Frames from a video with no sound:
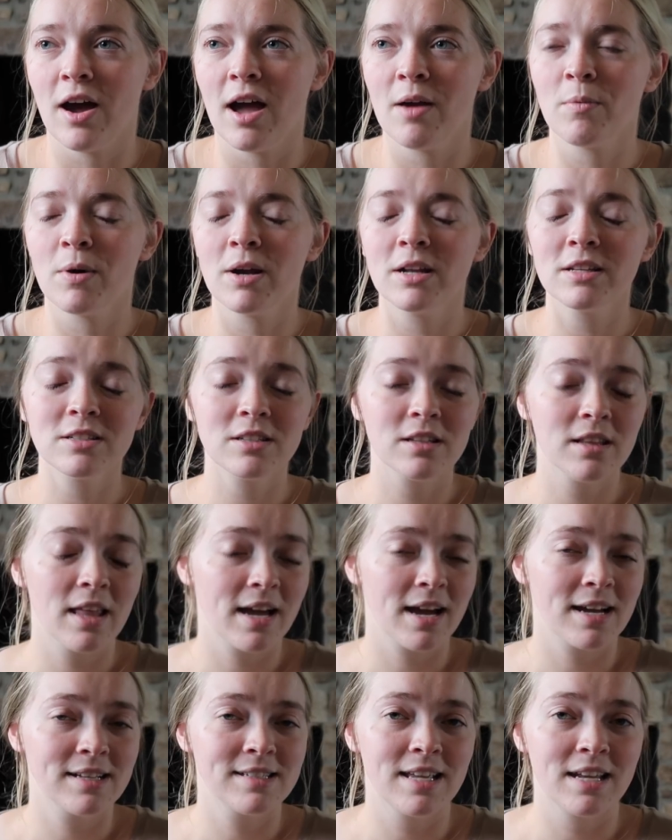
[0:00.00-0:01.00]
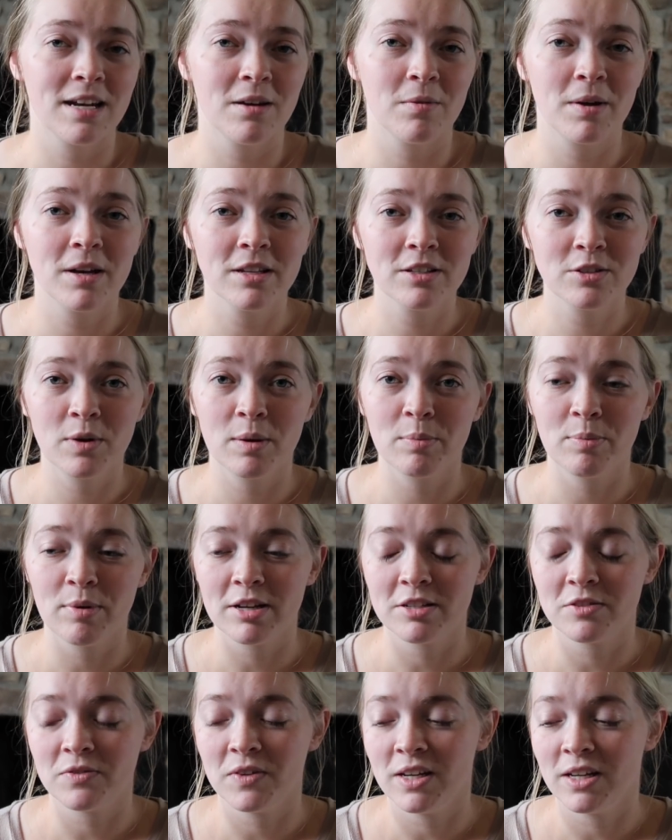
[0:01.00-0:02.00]
I wanted to, like I said, I wanted to quit
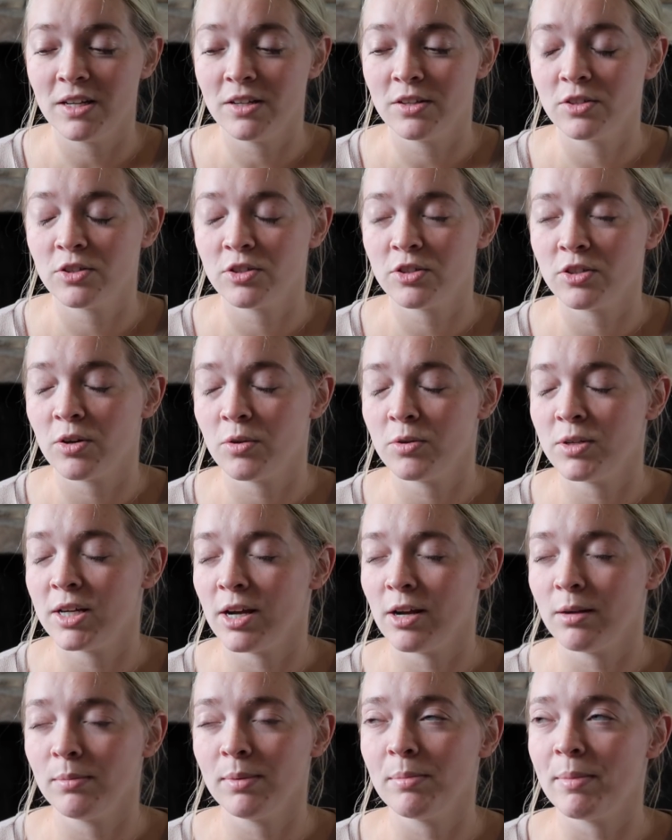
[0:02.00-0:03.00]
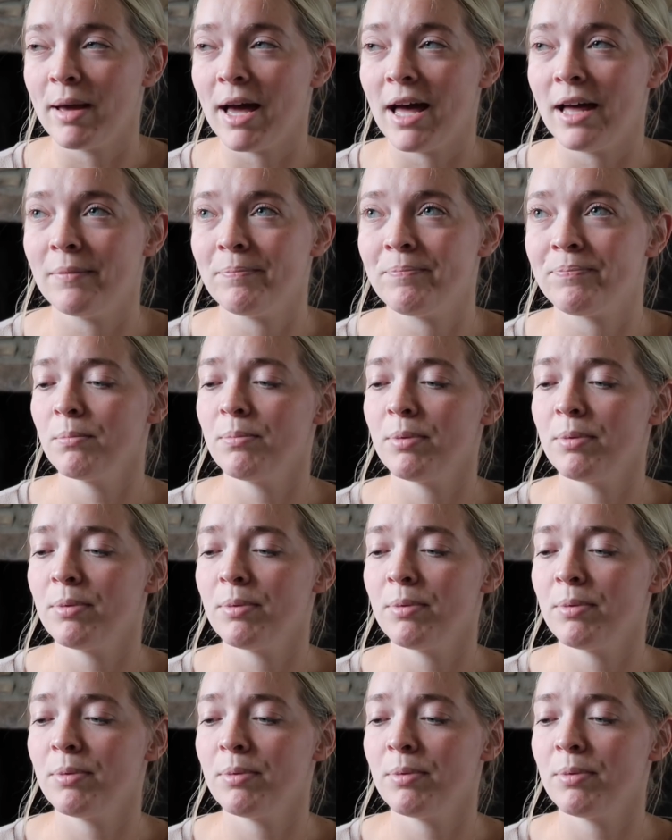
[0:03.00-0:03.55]
breastfeeding so terribly bad.